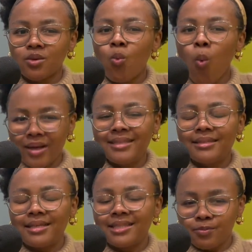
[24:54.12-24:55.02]

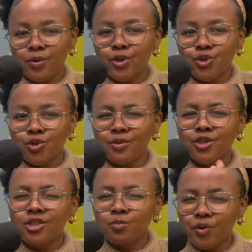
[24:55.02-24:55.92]
what is spiritual,
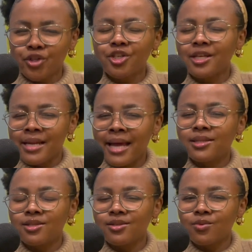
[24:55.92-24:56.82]
because spirit
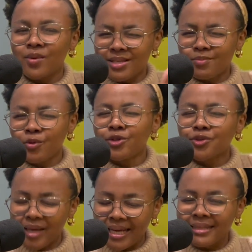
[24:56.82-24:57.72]
connects with a
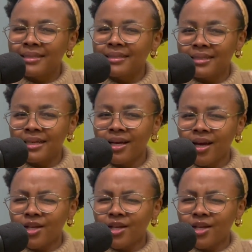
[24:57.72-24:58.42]
spiritual entity.